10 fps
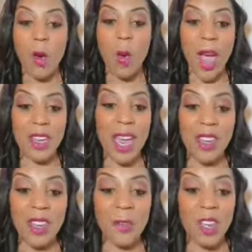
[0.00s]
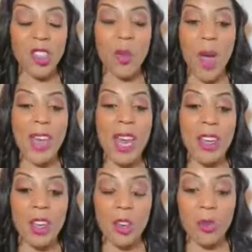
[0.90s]
Why did I need vision? Why did I
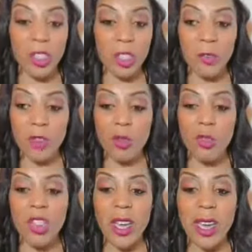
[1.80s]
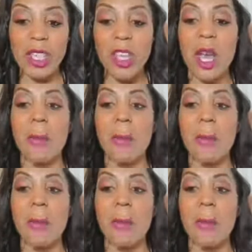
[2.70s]
need a new shift, a new change?